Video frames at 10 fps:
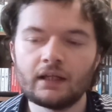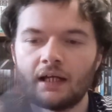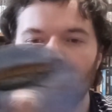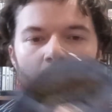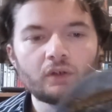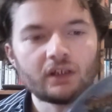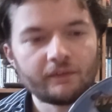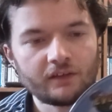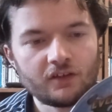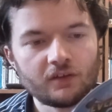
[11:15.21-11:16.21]
and looking at
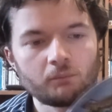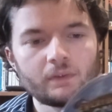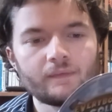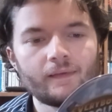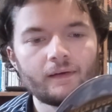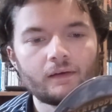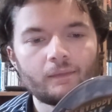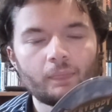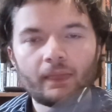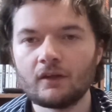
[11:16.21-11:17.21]
the disc and being like,
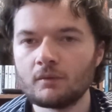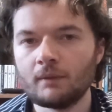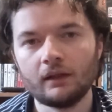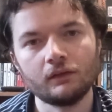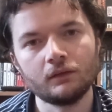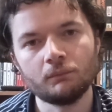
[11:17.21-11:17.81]
that's immaculate,